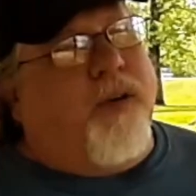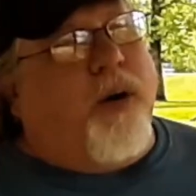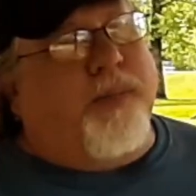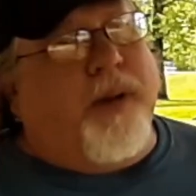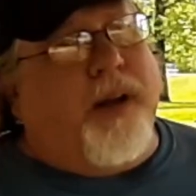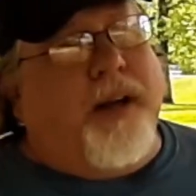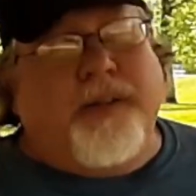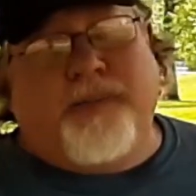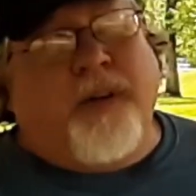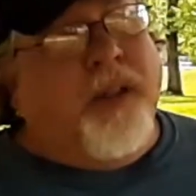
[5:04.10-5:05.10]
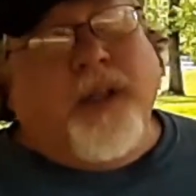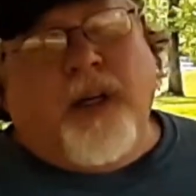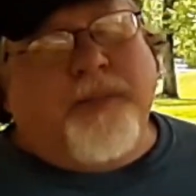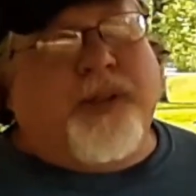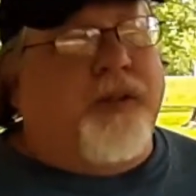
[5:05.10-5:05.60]
far with my life.
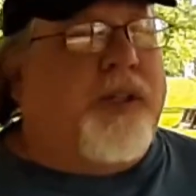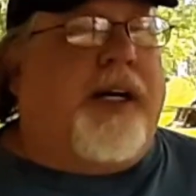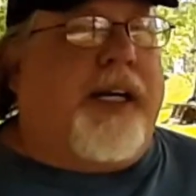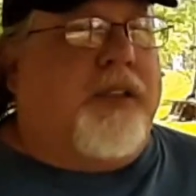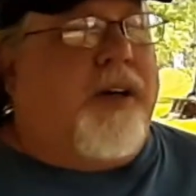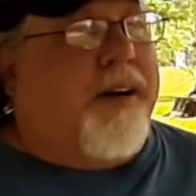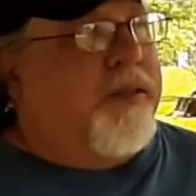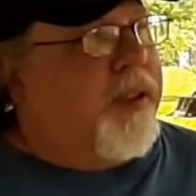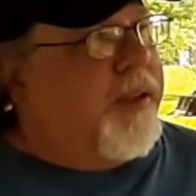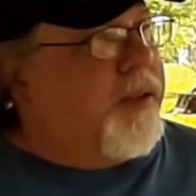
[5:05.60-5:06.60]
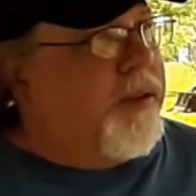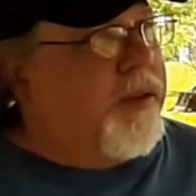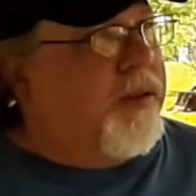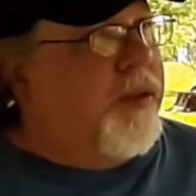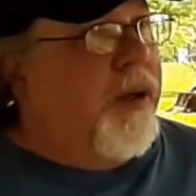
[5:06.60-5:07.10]
I'm still trying to get a driver's
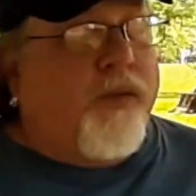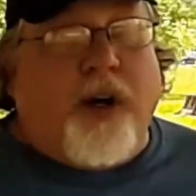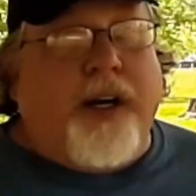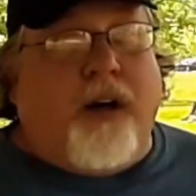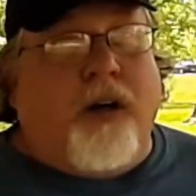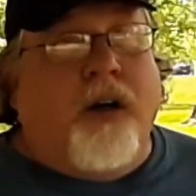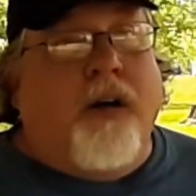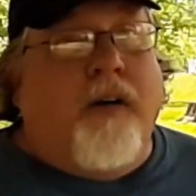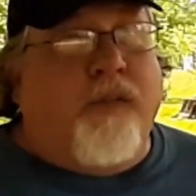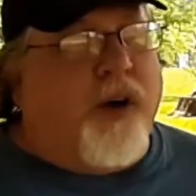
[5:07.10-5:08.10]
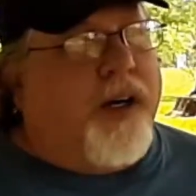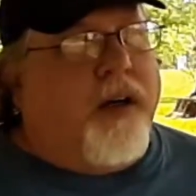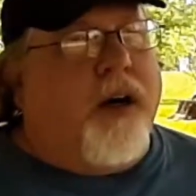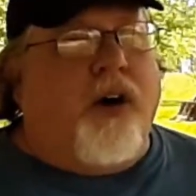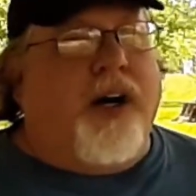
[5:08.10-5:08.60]
license. For here, for
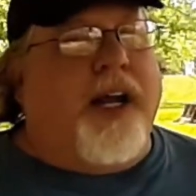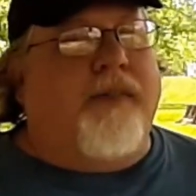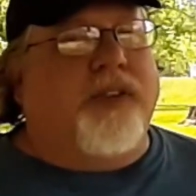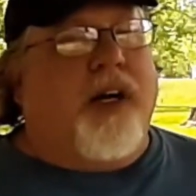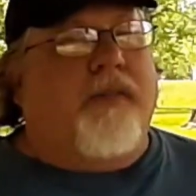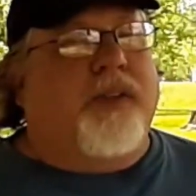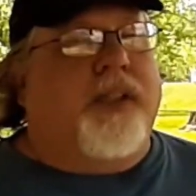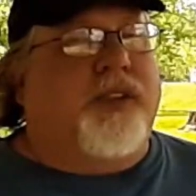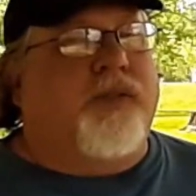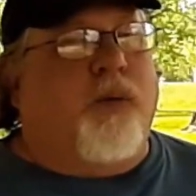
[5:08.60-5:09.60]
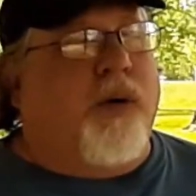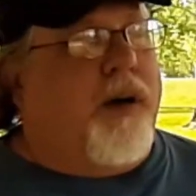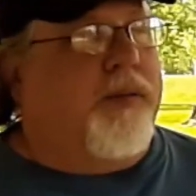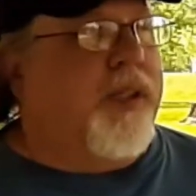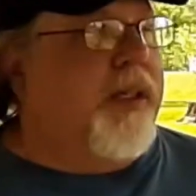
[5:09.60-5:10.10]
here. I already have a driver's license for where
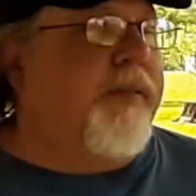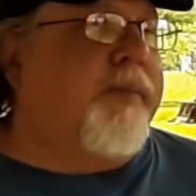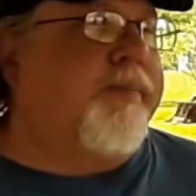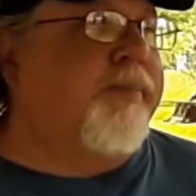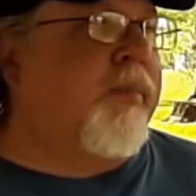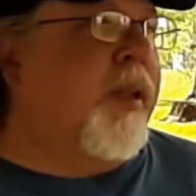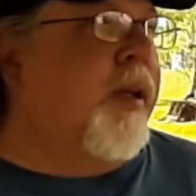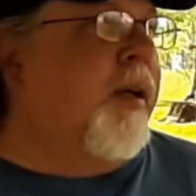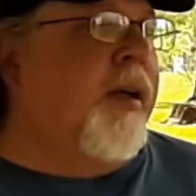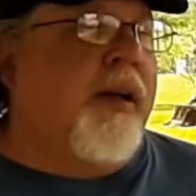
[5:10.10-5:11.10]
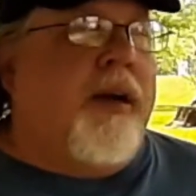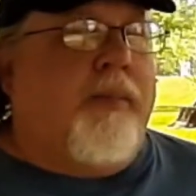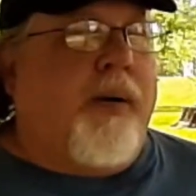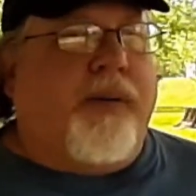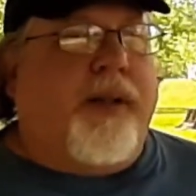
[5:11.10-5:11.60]
I was living.
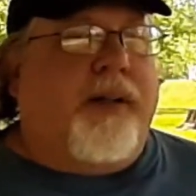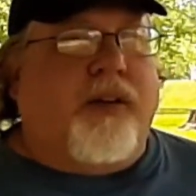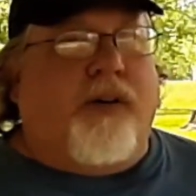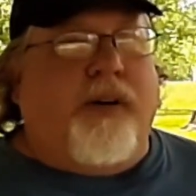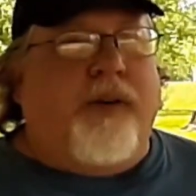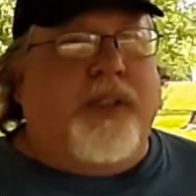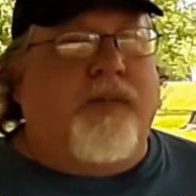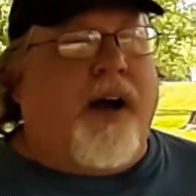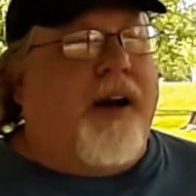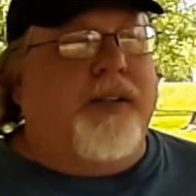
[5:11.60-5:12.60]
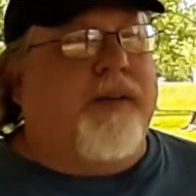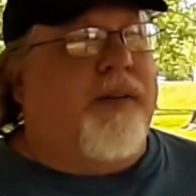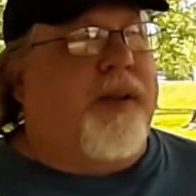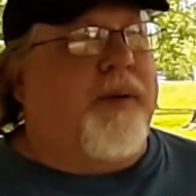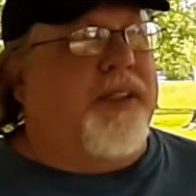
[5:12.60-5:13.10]
But with the carnivorous fires,
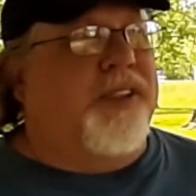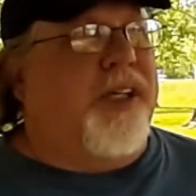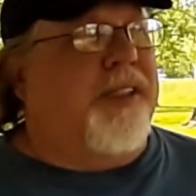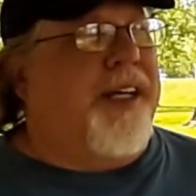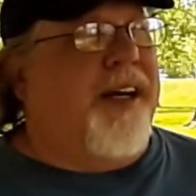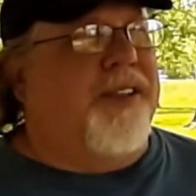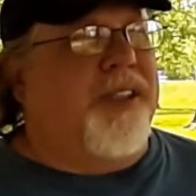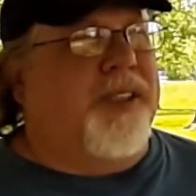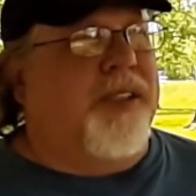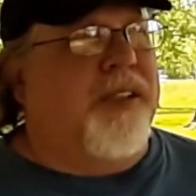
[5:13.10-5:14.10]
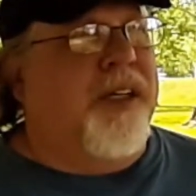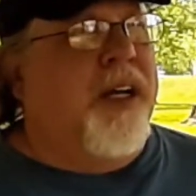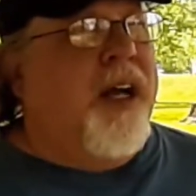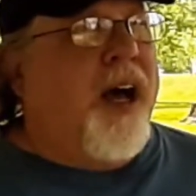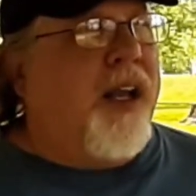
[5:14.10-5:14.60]
everything being shut down, it's just
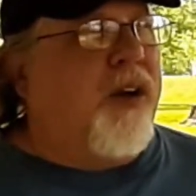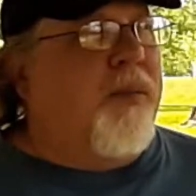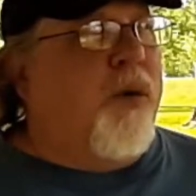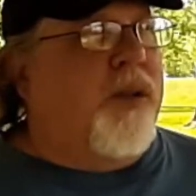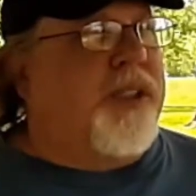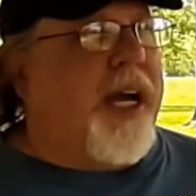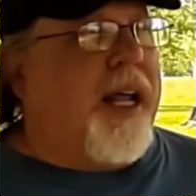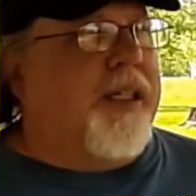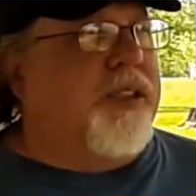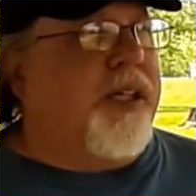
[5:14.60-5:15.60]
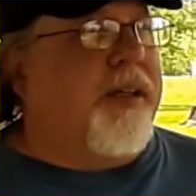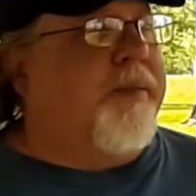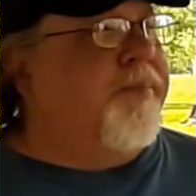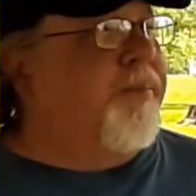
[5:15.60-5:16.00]
a little more challenging.